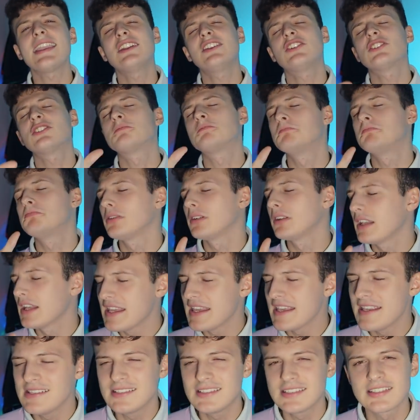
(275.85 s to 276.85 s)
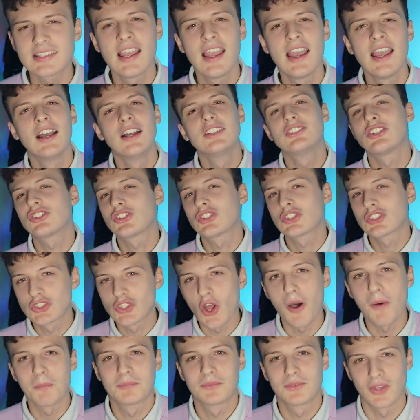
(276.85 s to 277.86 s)
just please, just
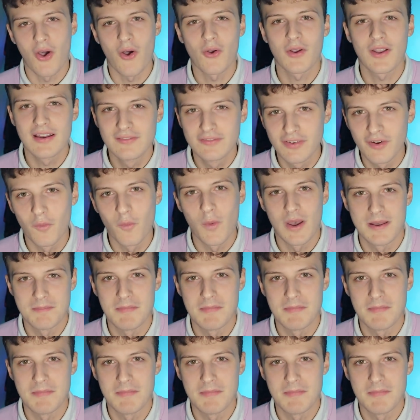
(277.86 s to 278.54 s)
stop talking for 1